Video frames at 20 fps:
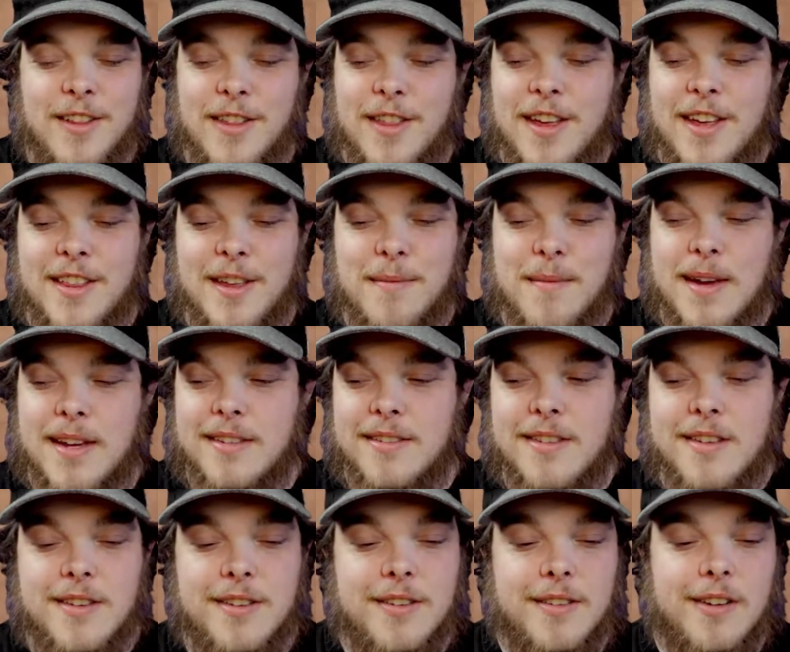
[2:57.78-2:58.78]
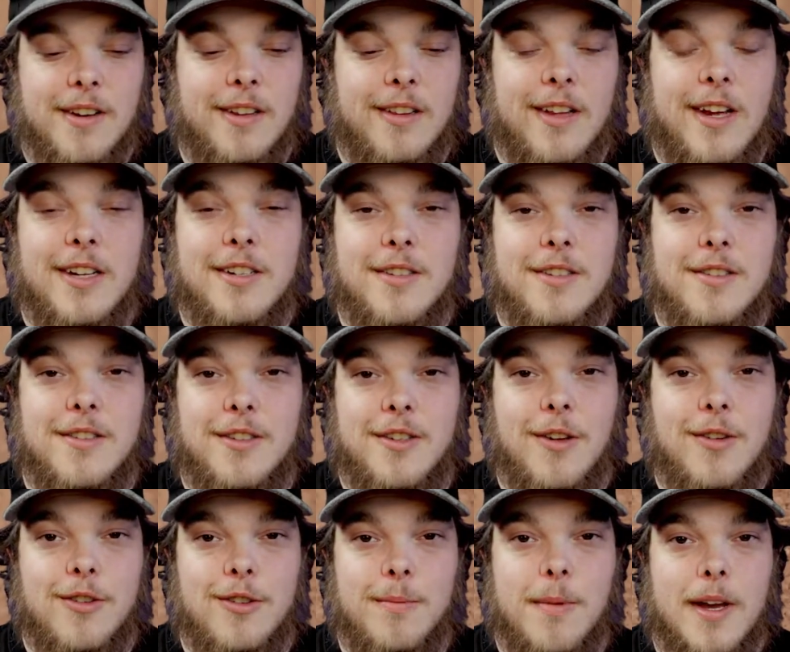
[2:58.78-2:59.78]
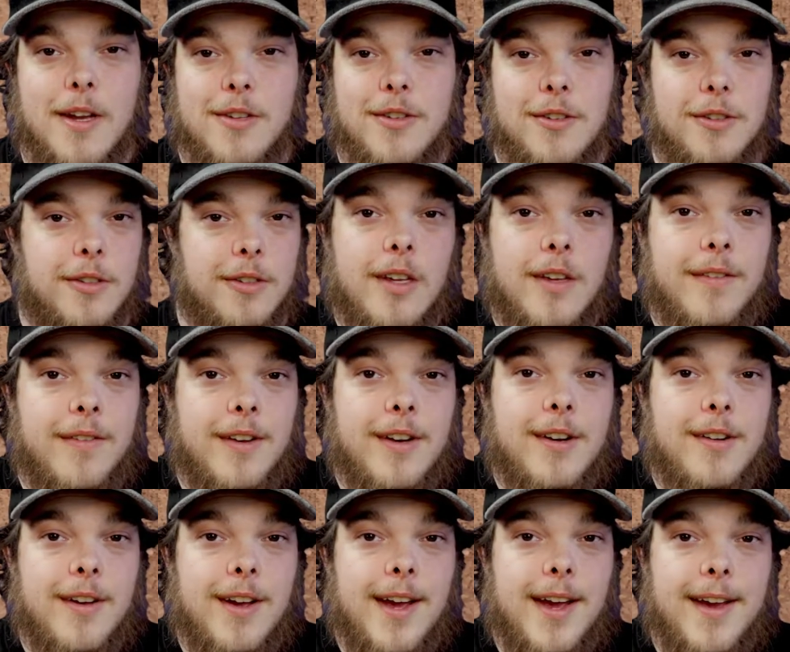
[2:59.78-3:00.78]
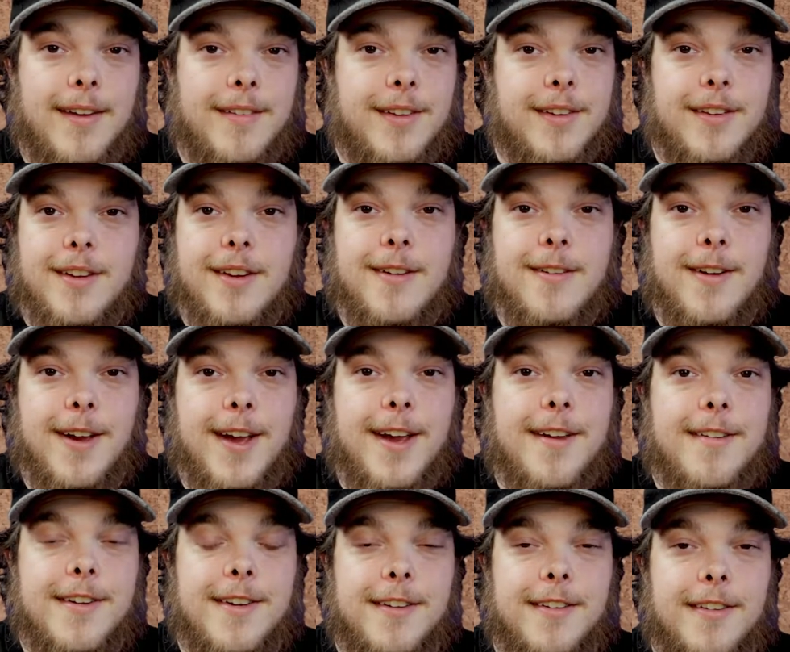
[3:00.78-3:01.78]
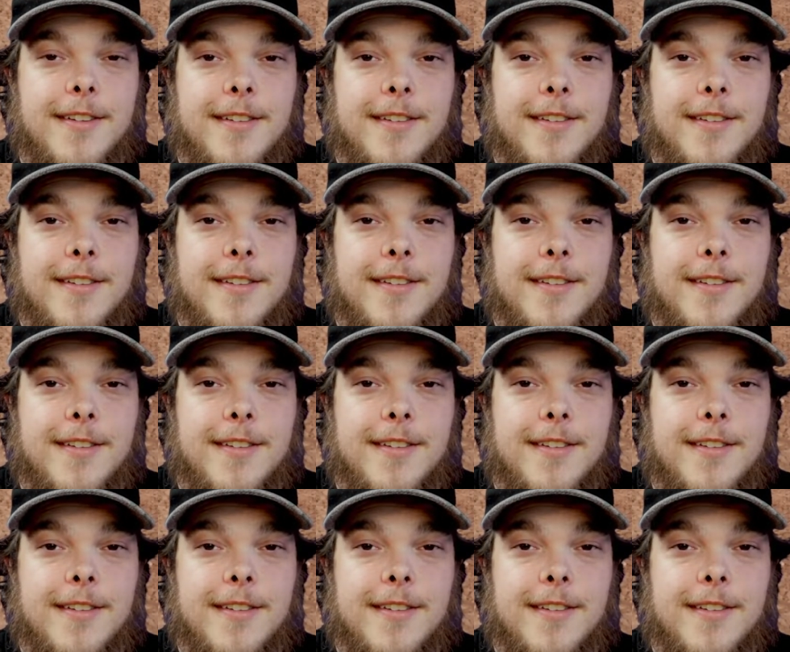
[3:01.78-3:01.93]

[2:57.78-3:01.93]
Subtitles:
thing that makes this collection so special. If you don't have it, you don't have it.